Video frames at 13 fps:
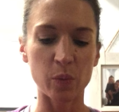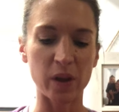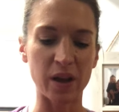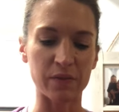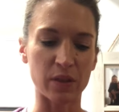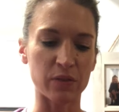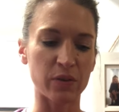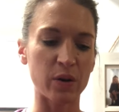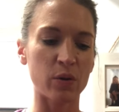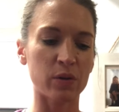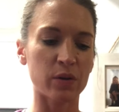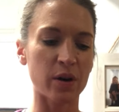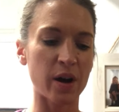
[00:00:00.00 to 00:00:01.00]
We have the three
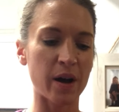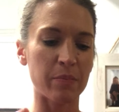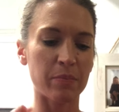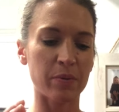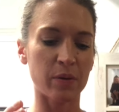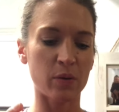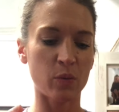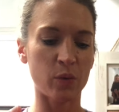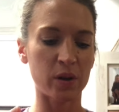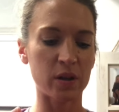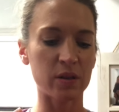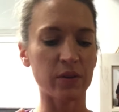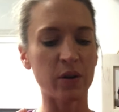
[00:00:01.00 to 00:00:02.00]
quarter cup,
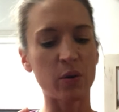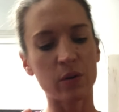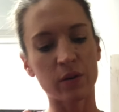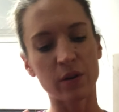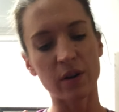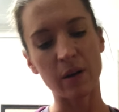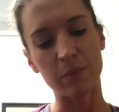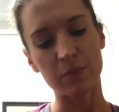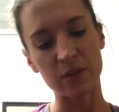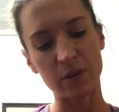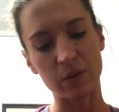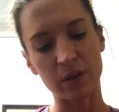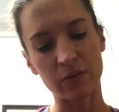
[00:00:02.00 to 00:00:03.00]
one and three quarter cup,
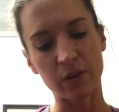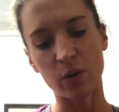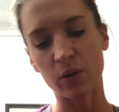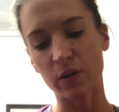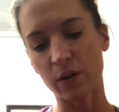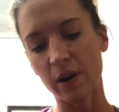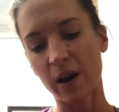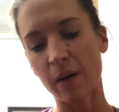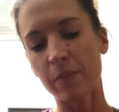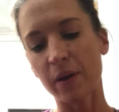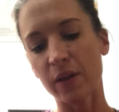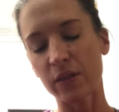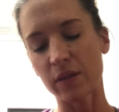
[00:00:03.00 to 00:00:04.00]
two and three quarter
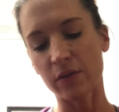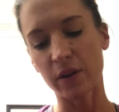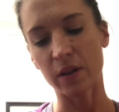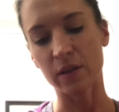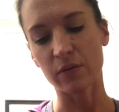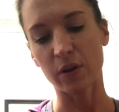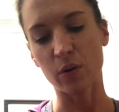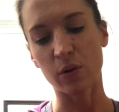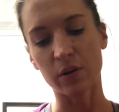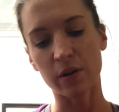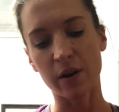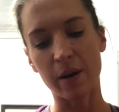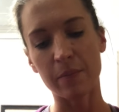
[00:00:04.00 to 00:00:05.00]
cup, and three and three
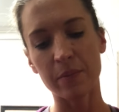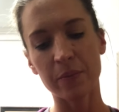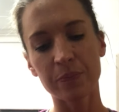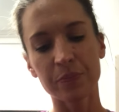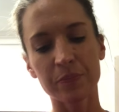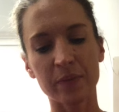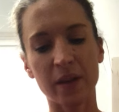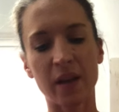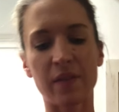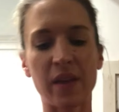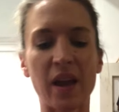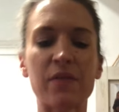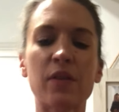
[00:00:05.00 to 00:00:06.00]
quarter cup.
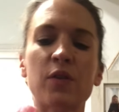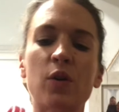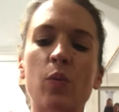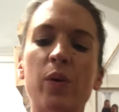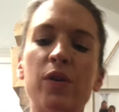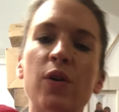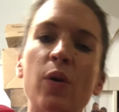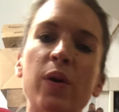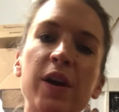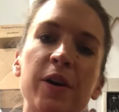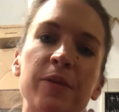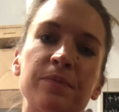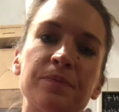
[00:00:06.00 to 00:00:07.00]
And they have the little window
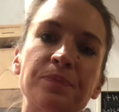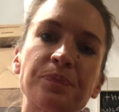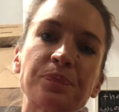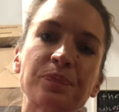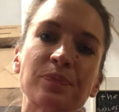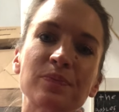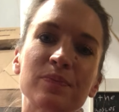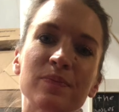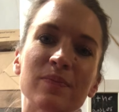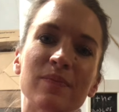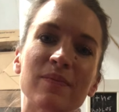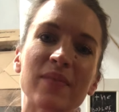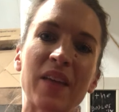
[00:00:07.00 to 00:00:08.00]
here
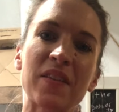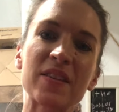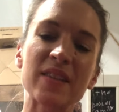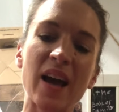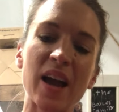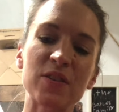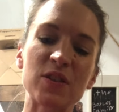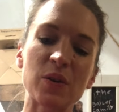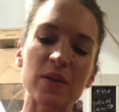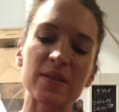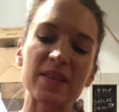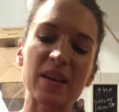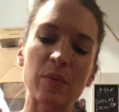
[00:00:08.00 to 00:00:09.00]
on the sides. You
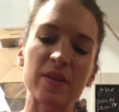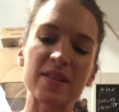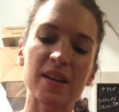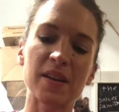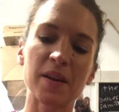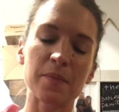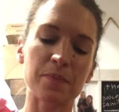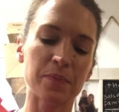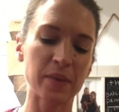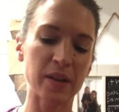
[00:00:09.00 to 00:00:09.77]
can see what's in it.